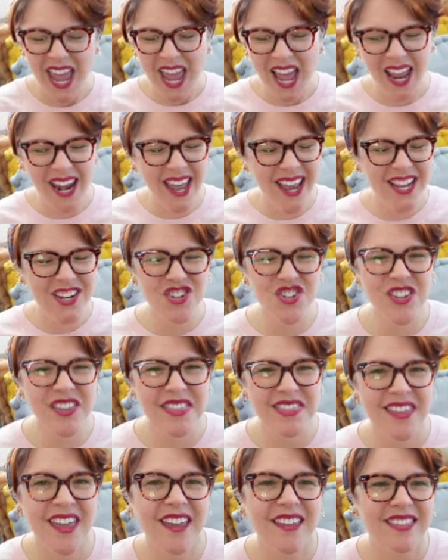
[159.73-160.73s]
And I actually
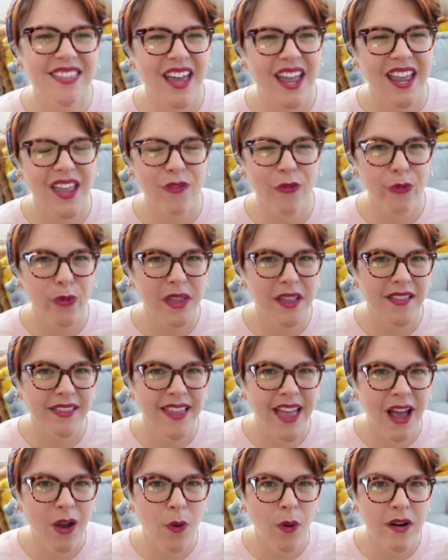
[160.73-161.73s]
think that if we
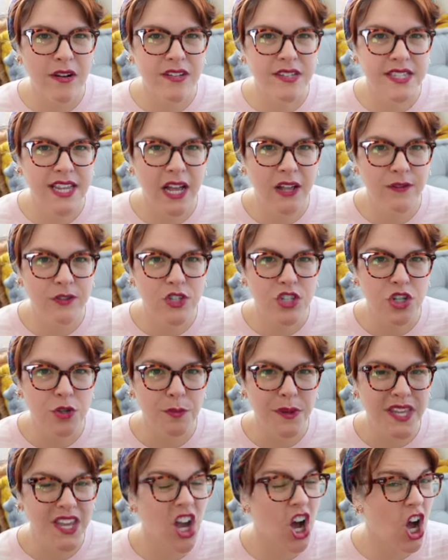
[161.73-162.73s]
allow ourselves to
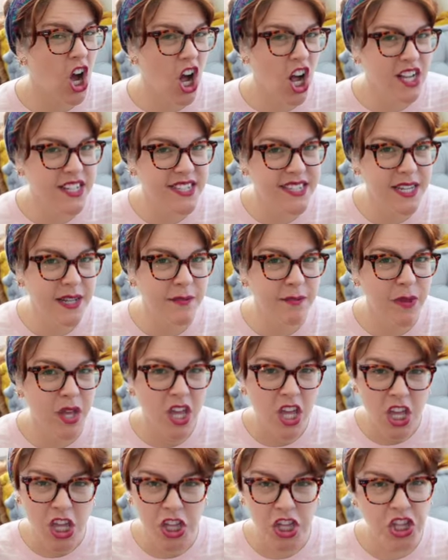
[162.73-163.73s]
be awesome
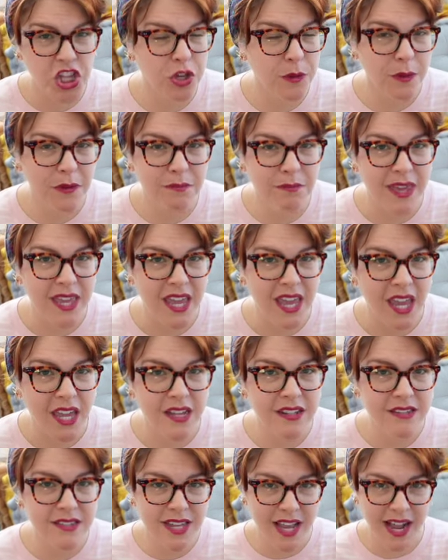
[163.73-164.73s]
human
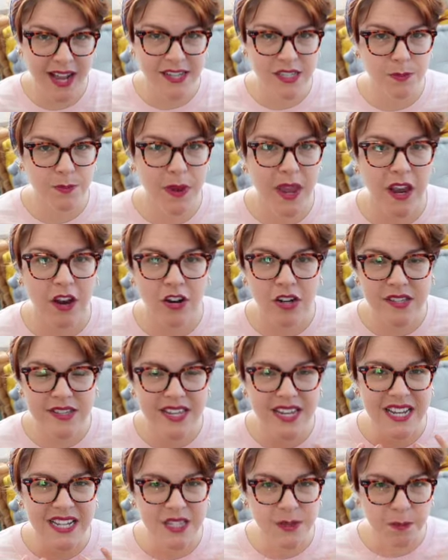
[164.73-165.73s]
beings as parents
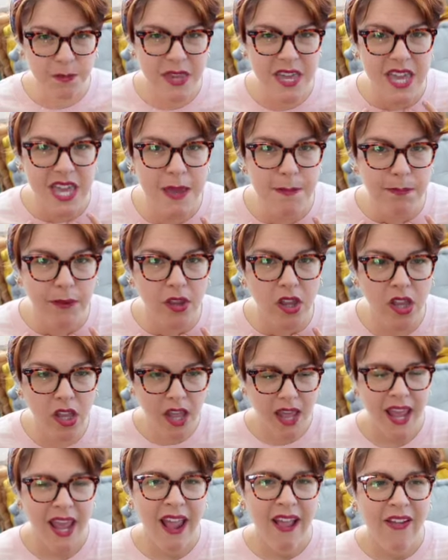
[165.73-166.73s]
and as
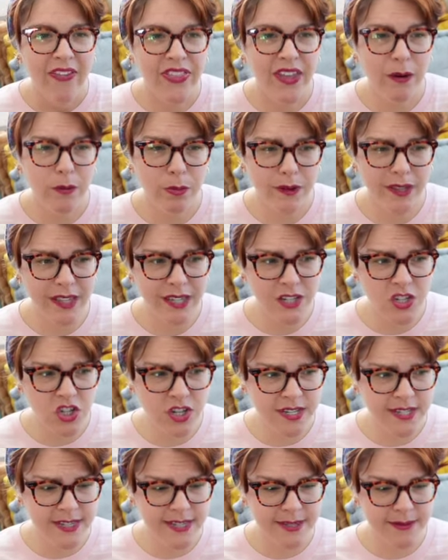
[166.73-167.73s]
people, that really
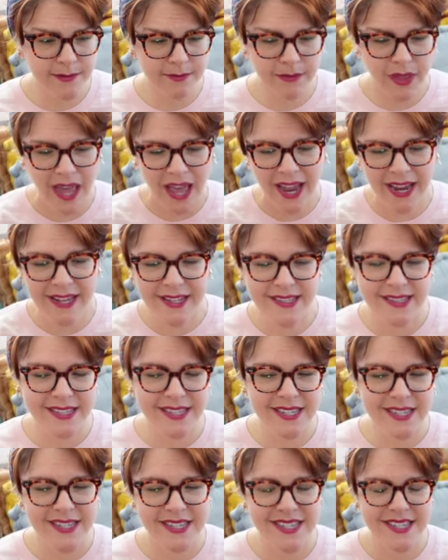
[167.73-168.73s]
just heightens
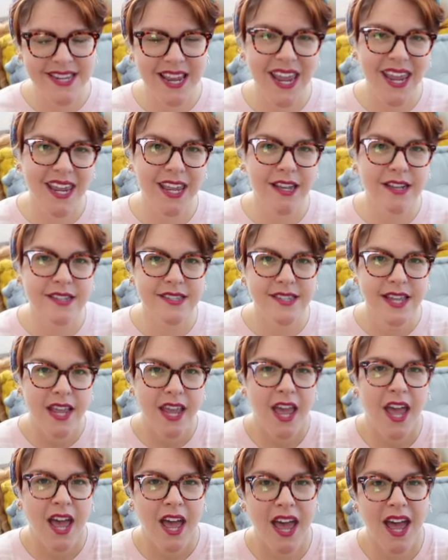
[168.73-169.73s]
the stakes
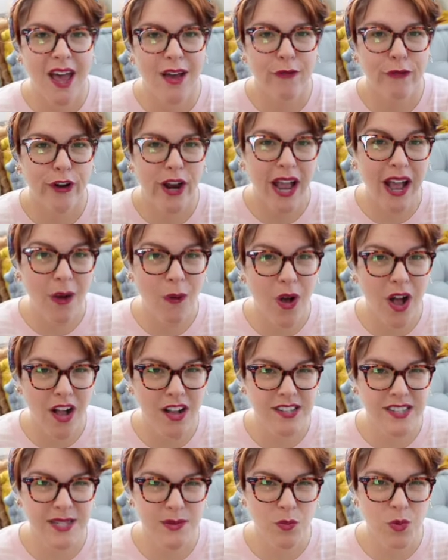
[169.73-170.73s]
for how
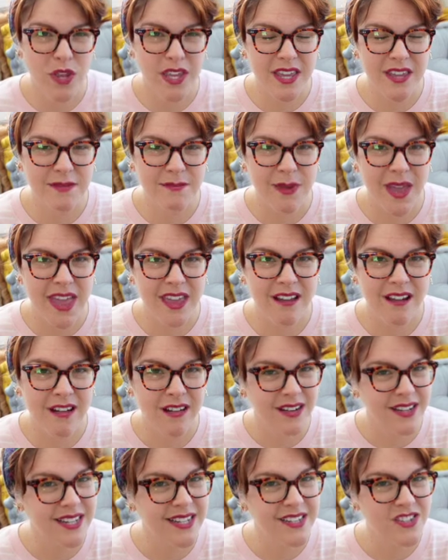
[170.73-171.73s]
awesome we can make our
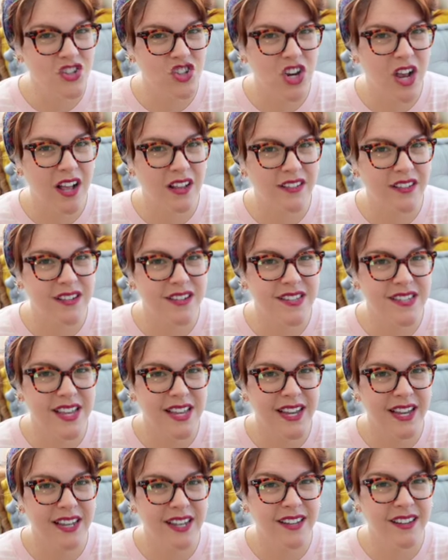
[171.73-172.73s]
kids' childhoods,
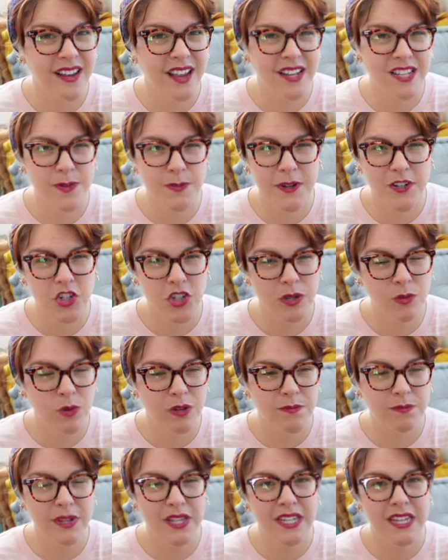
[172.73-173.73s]
and especially
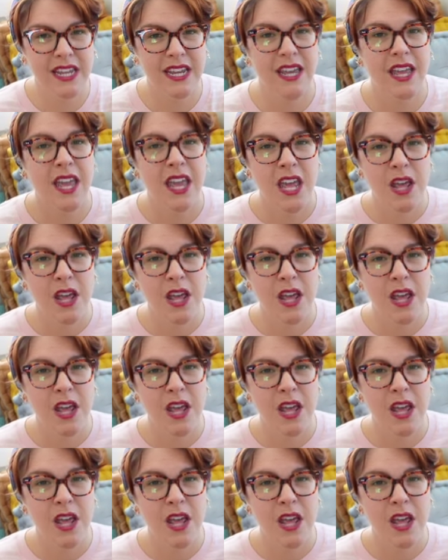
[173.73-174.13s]
when building